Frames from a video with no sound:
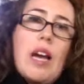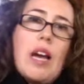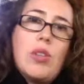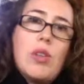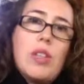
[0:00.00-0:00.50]

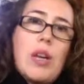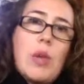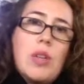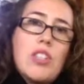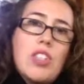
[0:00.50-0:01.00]
during
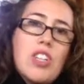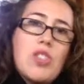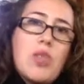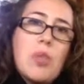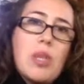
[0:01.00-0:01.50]
our
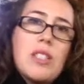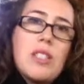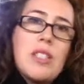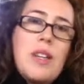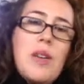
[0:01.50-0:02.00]
discussion boards.
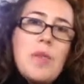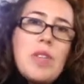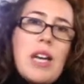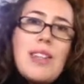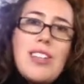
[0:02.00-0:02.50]

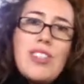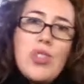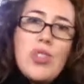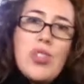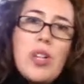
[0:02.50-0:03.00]
And as
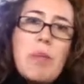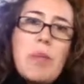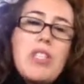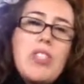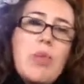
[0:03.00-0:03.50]
usual,
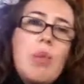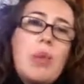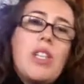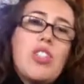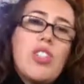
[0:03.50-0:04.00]
please
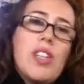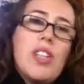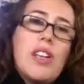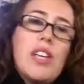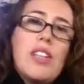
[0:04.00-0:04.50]
support each
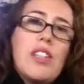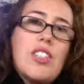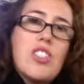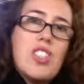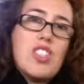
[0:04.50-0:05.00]
other in the
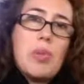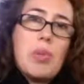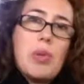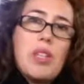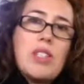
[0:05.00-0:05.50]
discussion
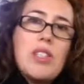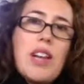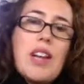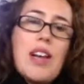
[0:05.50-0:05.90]
boards.